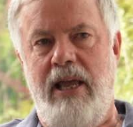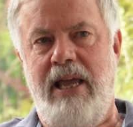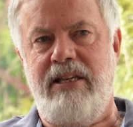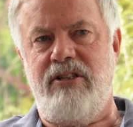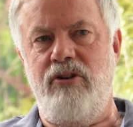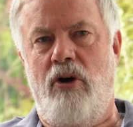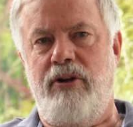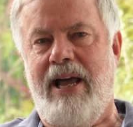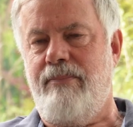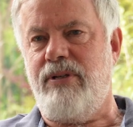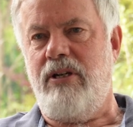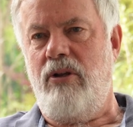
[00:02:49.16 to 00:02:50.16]
It's not
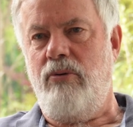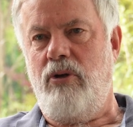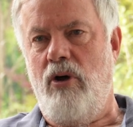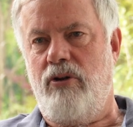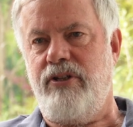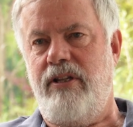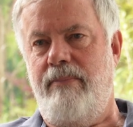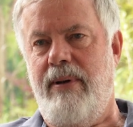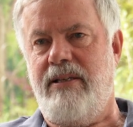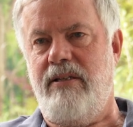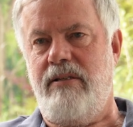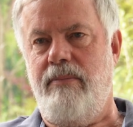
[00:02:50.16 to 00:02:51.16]
absolute cost that
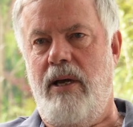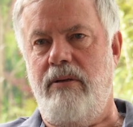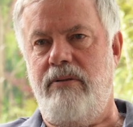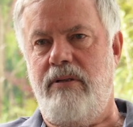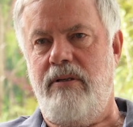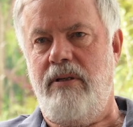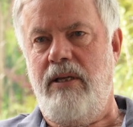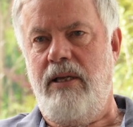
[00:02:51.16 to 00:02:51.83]
matters most.